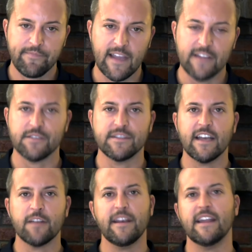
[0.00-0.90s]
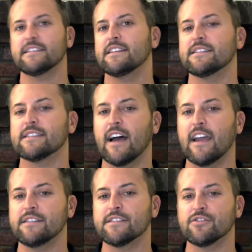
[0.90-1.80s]
And so Zerbinetta
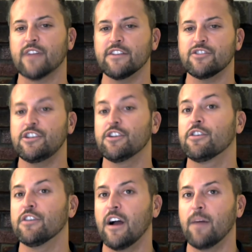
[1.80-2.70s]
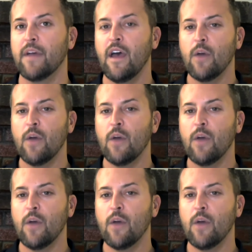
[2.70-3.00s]
decides to try and cheer her up